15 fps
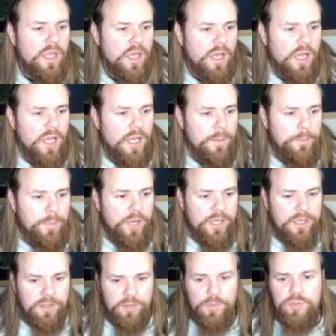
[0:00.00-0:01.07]
But
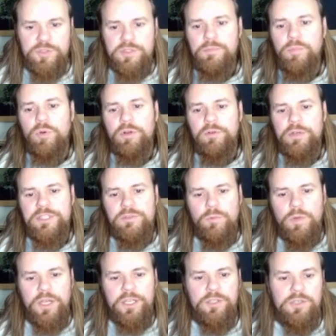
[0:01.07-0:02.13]
the most important reason
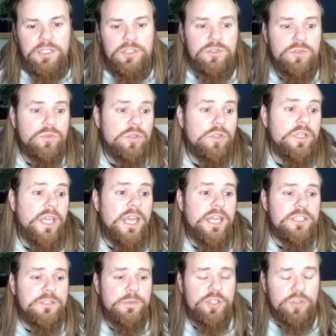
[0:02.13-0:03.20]
why you need to look
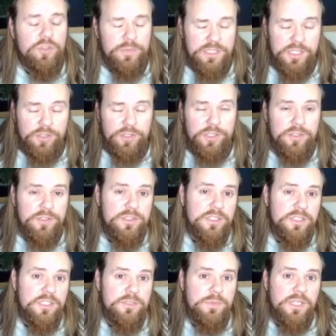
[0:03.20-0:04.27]
at special materials
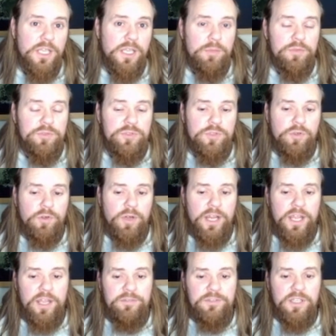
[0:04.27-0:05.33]
is being able to
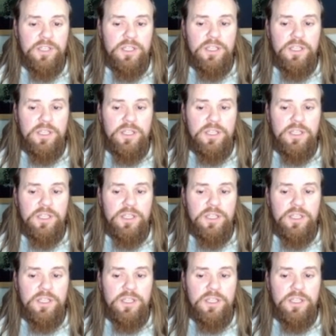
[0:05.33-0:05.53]
craft